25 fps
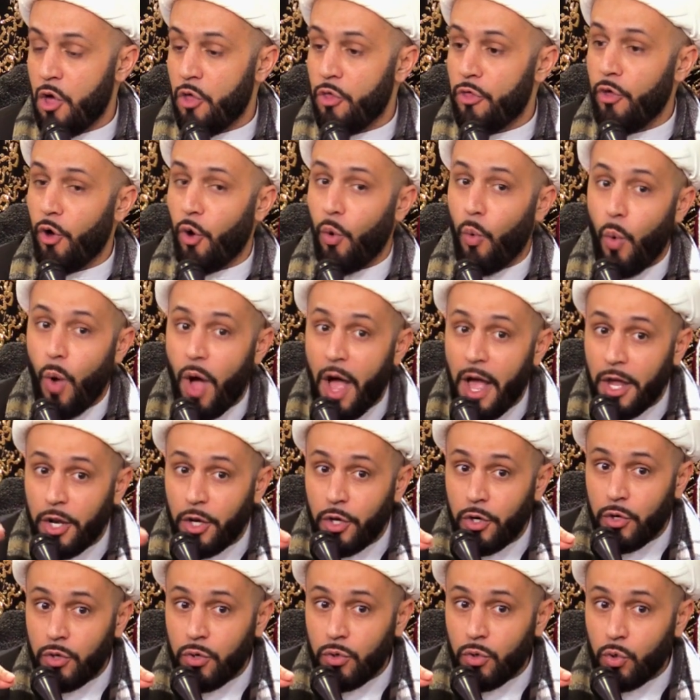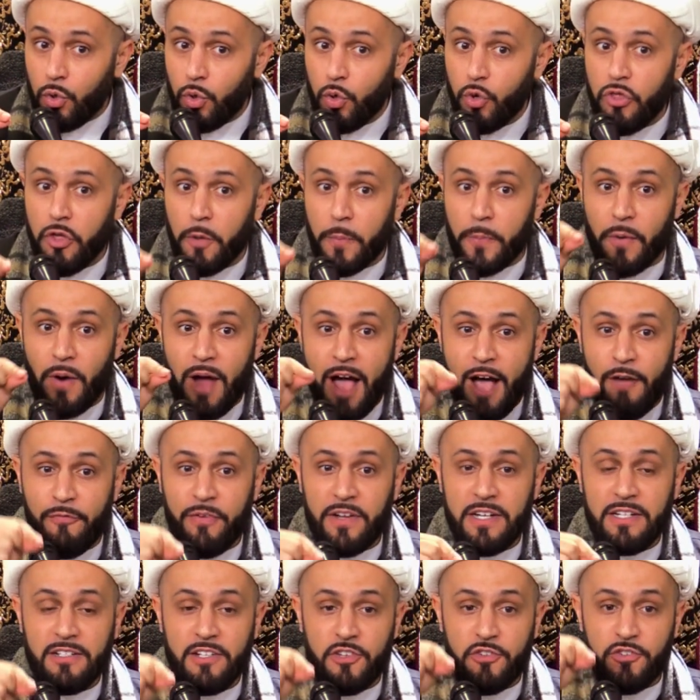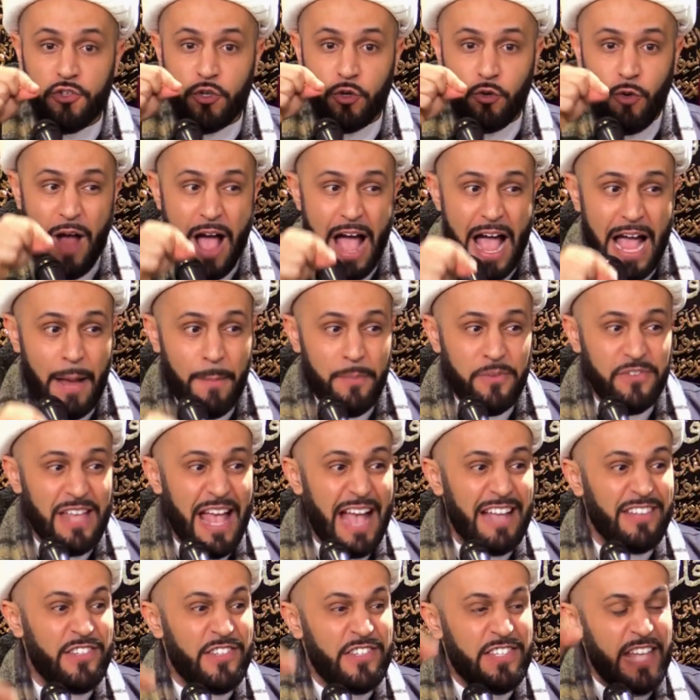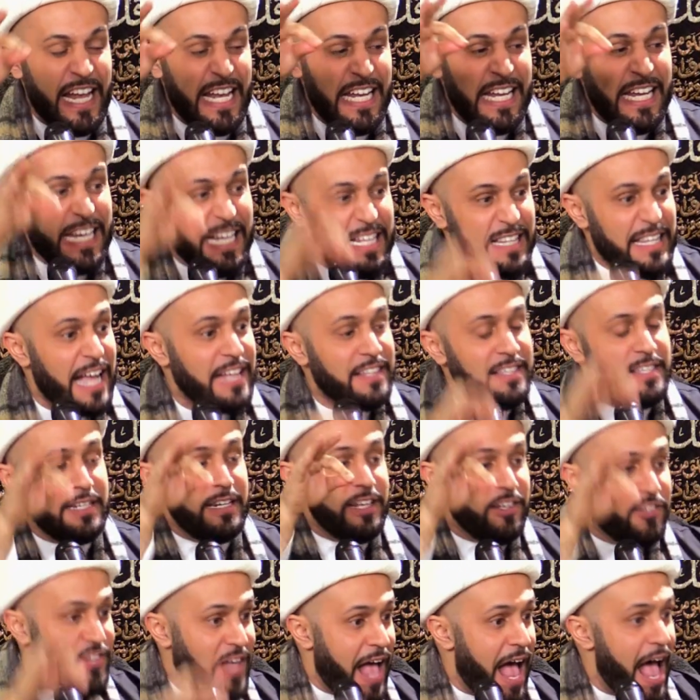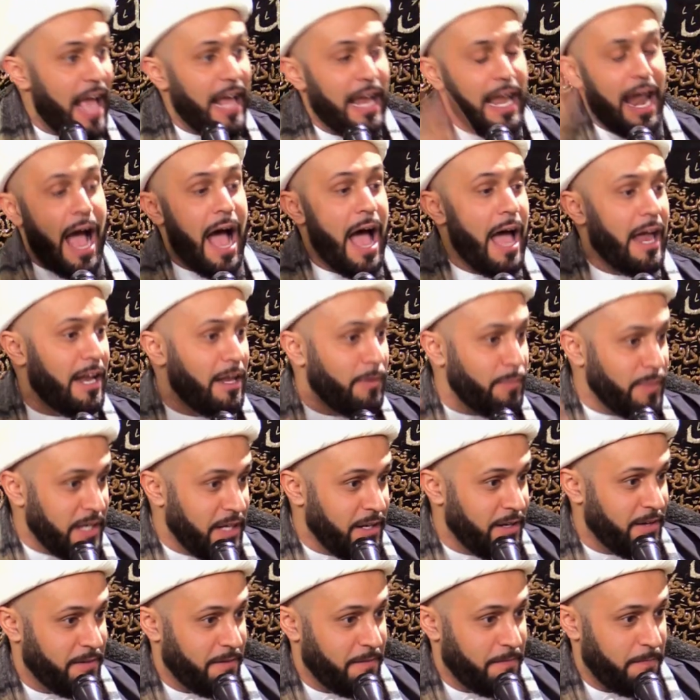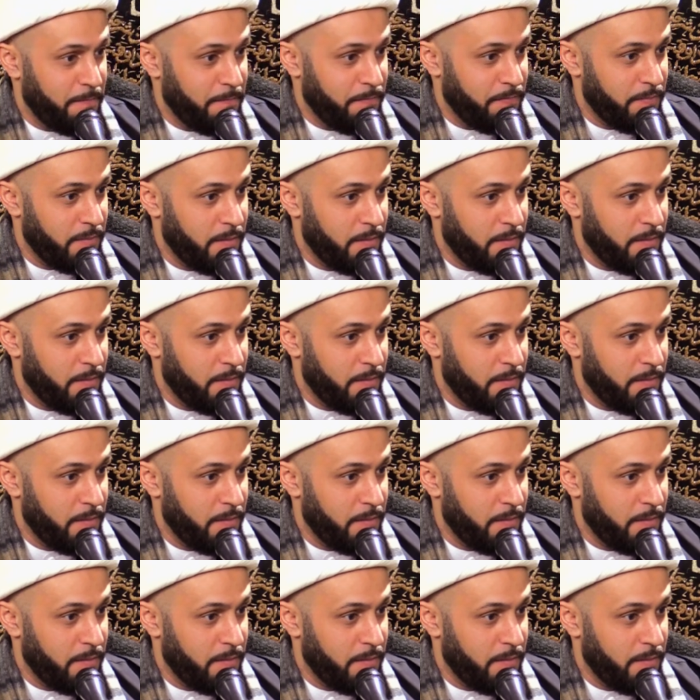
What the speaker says: The one who the Prophet describes as Sayyidat Nisa al-Alameen.